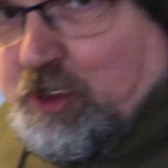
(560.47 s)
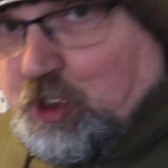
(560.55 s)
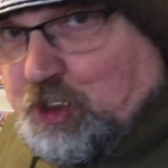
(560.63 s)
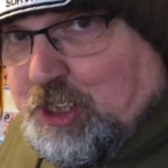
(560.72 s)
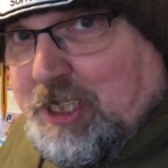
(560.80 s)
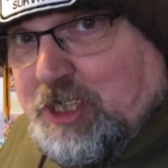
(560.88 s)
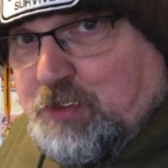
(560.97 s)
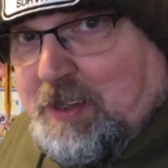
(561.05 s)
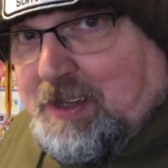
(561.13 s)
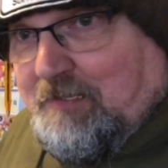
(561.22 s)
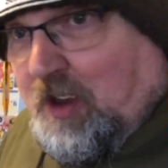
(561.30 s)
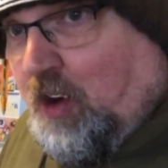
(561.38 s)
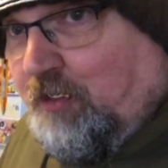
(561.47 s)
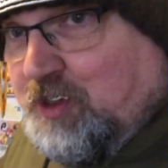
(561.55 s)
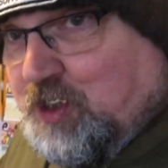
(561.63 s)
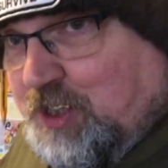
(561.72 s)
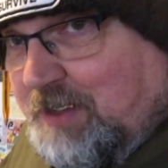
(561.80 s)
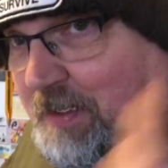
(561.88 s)
hoodie next week. I've got an orange
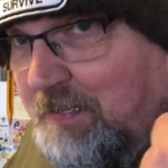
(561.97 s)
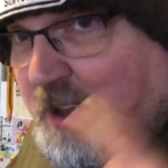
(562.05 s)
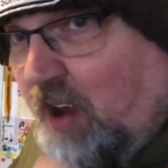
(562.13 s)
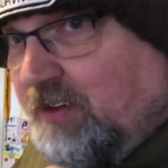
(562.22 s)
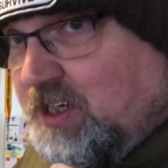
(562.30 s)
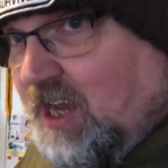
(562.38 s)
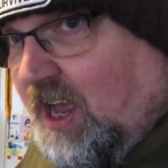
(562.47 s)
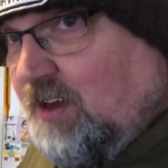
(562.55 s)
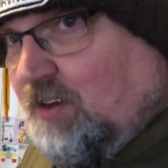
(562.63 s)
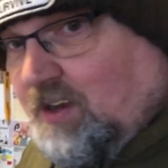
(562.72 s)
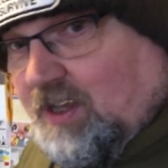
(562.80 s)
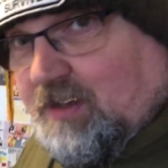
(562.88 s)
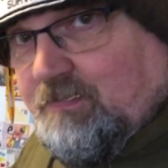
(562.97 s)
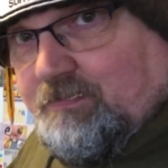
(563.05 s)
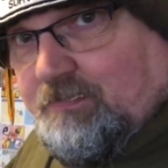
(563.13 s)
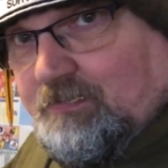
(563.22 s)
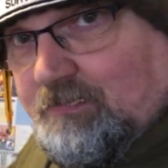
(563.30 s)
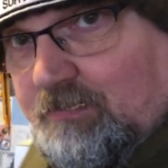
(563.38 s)
hoodie with my orange hat. I look like I'm
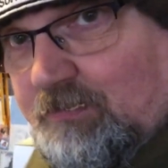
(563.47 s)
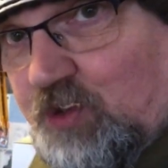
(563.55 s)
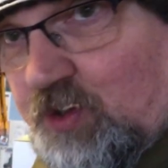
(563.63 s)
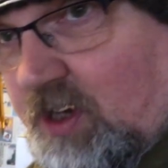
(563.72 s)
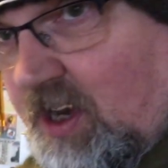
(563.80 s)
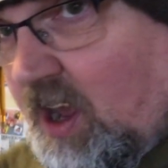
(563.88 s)
joining the